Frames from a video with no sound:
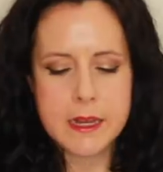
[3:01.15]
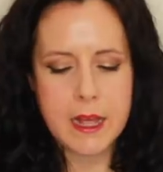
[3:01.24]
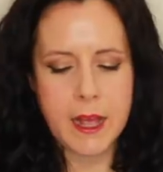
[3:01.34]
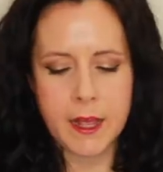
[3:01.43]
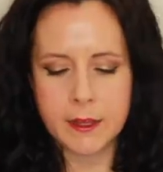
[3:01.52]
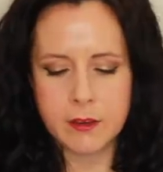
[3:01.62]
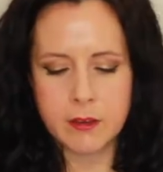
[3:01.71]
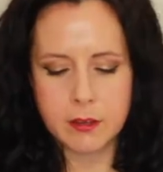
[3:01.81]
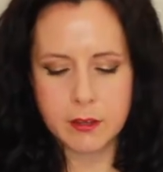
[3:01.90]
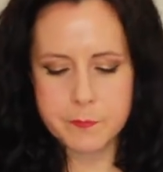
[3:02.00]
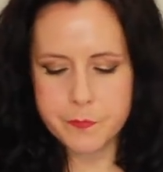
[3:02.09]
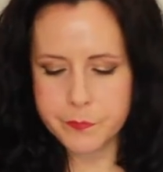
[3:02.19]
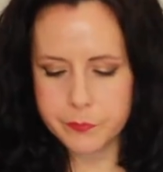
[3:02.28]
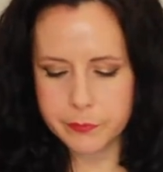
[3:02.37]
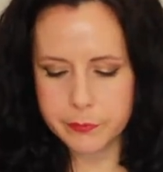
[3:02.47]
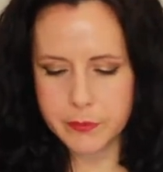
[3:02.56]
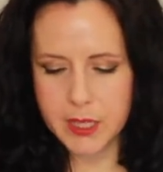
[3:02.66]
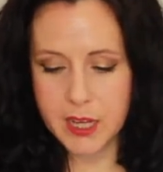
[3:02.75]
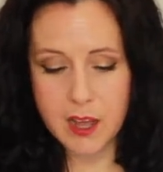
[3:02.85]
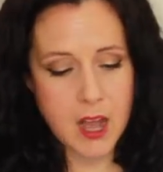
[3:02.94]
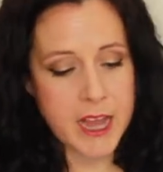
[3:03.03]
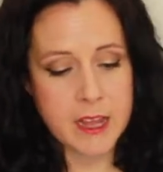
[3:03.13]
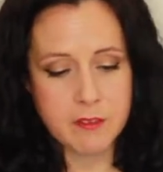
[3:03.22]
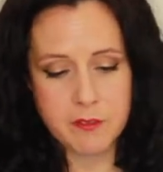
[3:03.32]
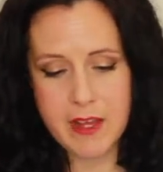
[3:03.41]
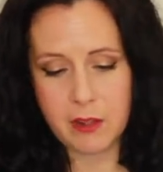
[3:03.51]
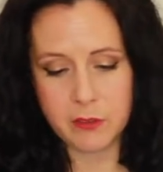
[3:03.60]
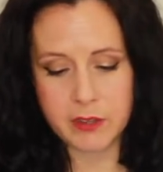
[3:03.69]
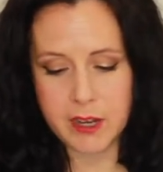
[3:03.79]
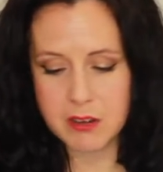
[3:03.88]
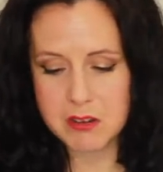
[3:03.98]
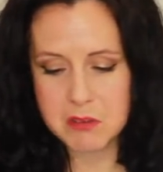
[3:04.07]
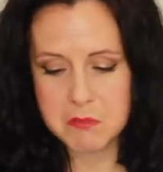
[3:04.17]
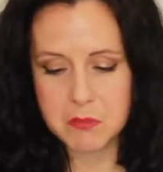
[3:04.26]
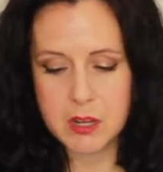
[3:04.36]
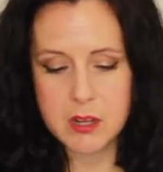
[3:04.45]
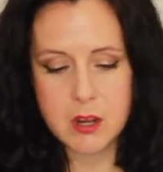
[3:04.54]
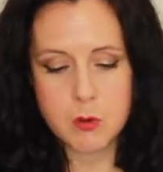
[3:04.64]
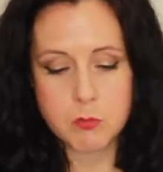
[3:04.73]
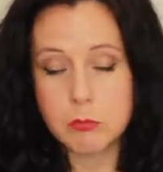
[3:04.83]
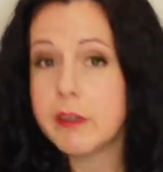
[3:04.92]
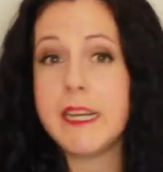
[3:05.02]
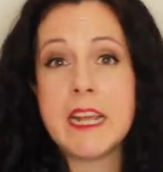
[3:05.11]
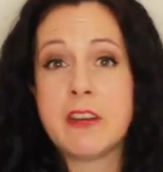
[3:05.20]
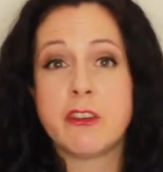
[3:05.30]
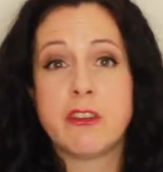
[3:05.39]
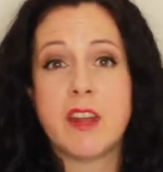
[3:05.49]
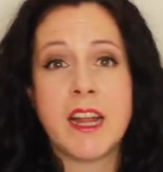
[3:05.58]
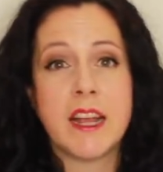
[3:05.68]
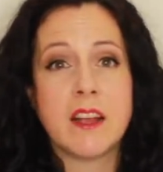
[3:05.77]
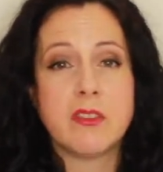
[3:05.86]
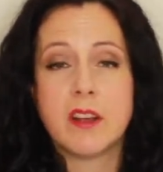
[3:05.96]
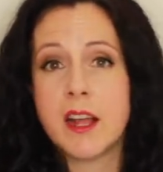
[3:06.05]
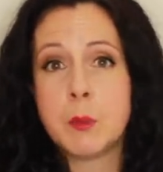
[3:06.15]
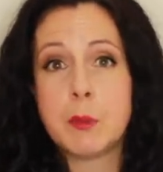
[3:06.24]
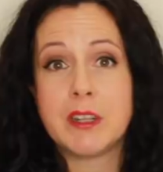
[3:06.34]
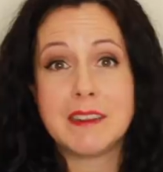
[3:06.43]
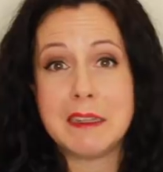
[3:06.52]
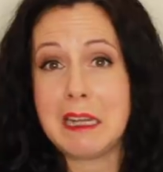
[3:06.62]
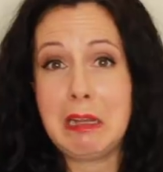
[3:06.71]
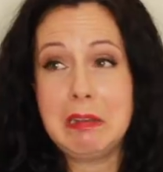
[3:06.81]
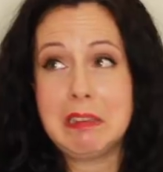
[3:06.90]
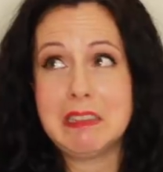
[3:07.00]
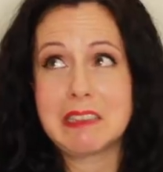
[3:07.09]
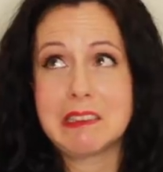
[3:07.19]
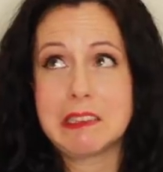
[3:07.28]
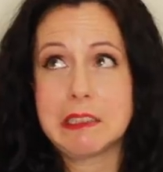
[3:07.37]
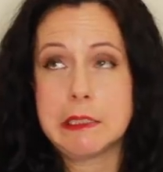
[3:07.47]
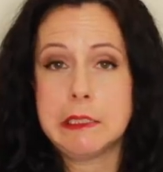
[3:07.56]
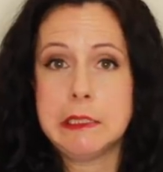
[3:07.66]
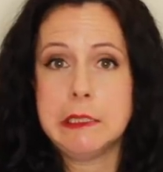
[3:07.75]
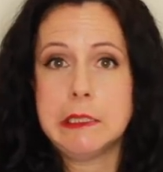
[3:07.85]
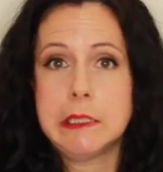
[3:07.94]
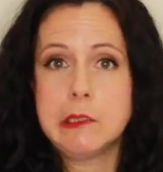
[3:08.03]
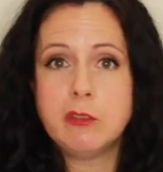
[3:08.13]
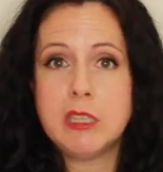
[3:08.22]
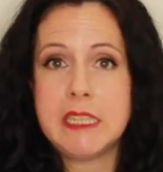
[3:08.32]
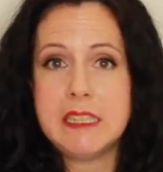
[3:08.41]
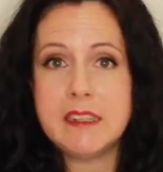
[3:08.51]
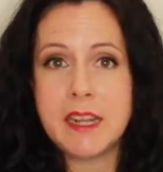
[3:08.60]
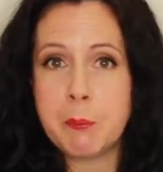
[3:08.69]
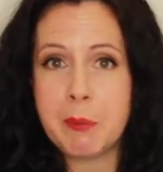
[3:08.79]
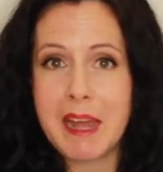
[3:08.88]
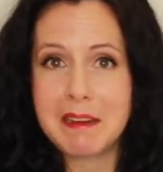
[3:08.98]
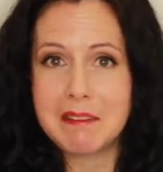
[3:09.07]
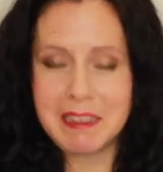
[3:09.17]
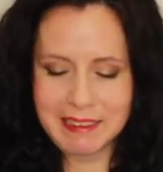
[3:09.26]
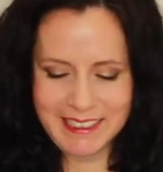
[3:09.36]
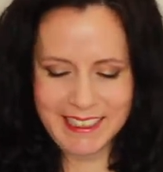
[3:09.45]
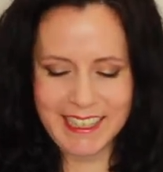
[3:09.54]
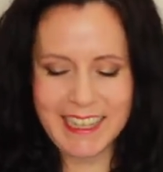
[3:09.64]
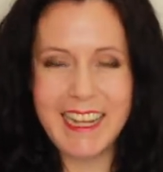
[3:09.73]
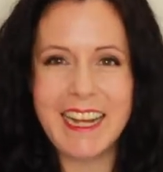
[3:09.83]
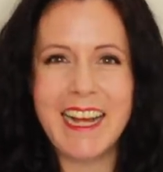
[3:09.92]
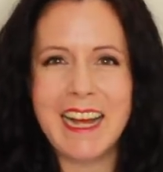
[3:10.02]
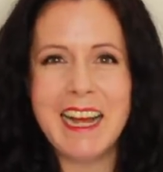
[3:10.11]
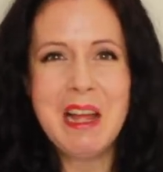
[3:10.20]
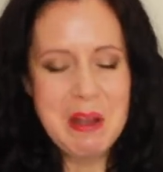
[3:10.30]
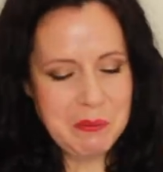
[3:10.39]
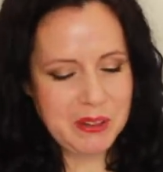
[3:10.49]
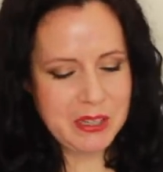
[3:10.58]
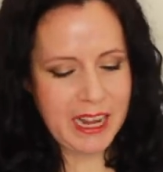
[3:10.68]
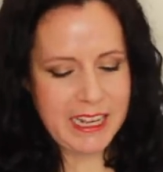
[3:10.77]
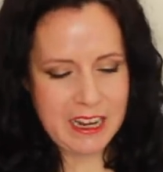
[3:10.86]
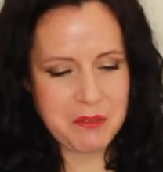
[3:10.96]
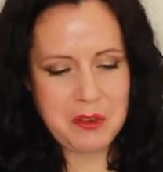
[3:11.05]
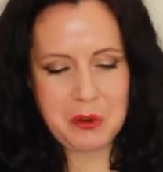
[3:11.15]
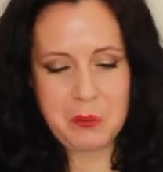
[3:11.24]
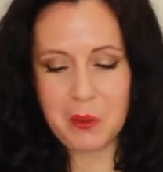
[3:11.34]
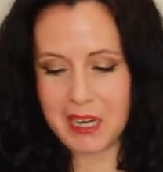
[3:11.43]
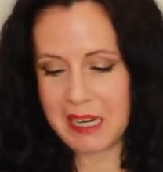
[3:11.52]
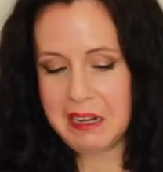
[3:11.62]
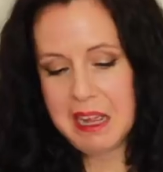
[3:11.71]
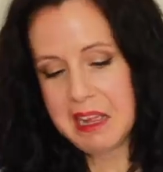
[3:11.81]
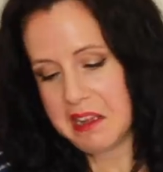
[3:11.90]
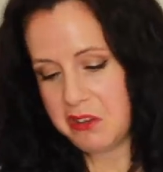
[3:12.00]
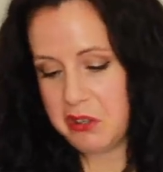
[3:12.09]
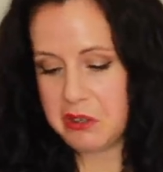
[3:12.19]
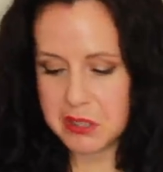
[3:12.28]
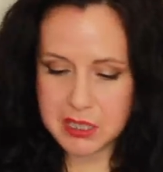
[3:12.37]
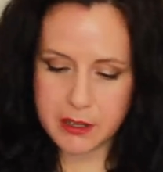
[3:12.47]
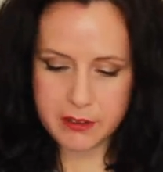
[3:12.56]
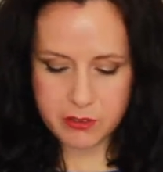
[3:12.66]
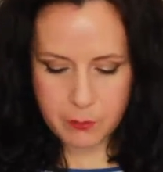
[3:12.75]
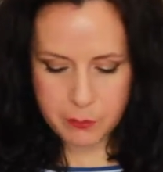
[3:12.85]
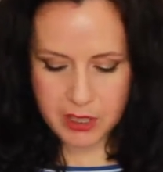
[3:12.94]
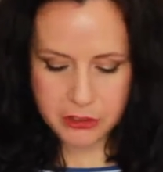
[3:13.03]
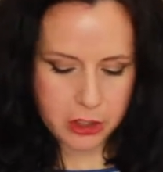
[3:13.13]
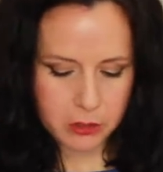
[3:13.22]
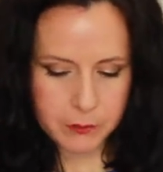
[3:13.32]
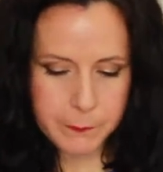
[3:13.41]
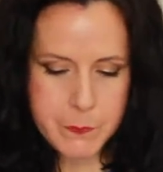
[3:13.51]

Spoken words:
and I have found it really interesting. It's the kind of book that you could just read in bed one night if you're wanting to learn something new.